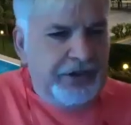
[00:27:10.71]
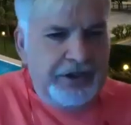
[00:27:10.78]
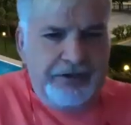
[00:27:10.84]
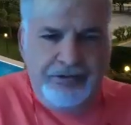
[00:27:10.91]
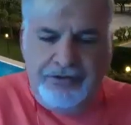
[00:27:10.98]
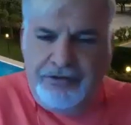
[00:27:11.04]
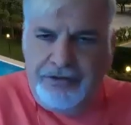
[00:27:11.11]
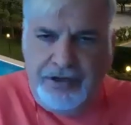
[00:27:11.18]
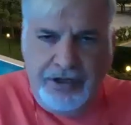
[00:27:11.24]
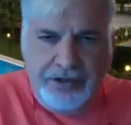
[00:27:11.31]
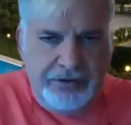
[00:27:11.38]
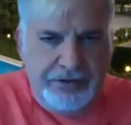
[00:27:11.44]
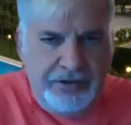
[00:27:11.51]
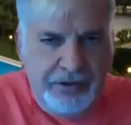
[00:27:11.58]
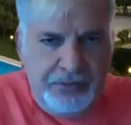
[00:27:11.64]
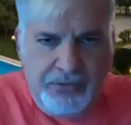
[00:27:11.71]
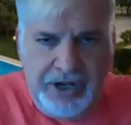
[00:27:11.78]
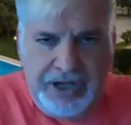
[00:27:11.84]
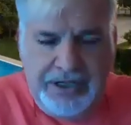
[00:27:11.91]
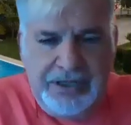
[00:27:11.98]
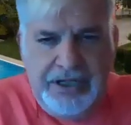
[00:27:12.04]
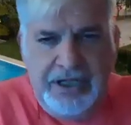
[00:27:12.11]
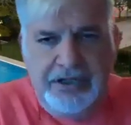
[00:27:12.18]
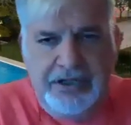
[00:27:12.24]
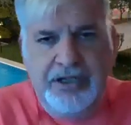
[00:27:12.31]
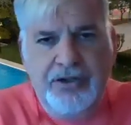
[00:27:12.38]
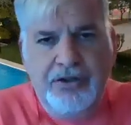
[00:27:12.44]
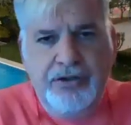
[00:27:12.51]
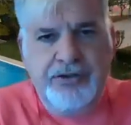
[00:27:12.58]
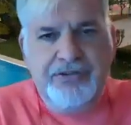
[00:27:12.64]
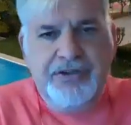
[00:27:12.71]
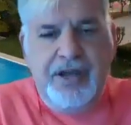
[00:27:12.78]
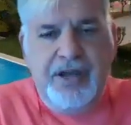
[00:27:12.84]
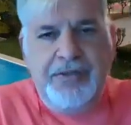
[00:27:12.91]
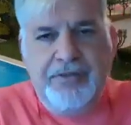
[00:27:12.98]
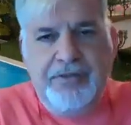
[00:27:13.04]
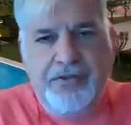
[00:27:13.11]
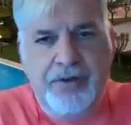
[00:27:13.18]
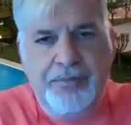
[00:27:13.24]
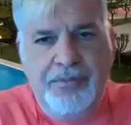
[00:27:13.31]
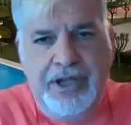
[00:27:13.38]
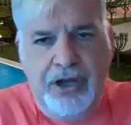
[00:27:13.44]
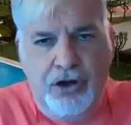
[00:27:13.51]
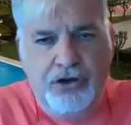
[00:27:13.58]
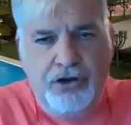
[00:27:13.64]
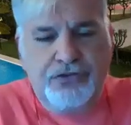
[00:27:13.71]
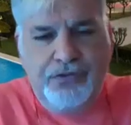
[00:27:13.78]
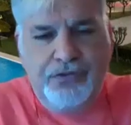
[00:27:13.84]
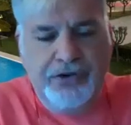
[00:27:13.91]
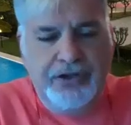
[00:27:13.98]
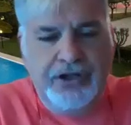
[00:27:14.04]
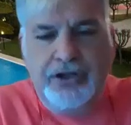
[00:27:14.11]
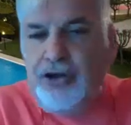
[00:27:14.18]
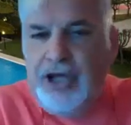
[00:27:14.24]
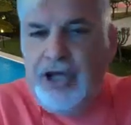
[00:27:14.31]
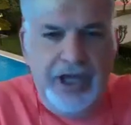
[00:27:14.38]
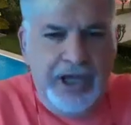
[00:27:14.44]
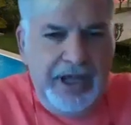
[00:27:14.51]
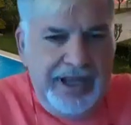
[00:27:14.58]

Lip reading: It's not the one that, you know, is coming from the Oxford, you know,